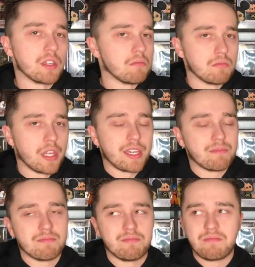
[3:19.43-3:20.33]
it.
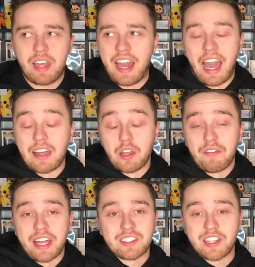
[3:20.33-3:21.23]
Like, I
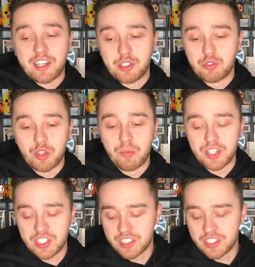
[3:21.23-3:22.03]
love that statue so much.